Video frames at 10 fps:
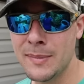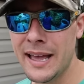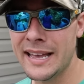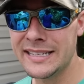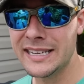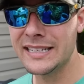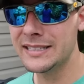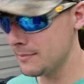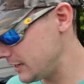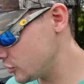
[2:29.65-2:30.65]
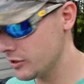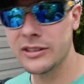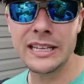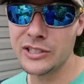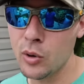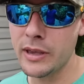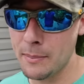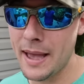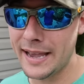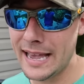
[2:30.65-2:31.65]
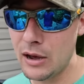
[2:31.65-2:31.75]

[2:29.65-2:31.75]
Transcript: my idea to make sure that they don't get back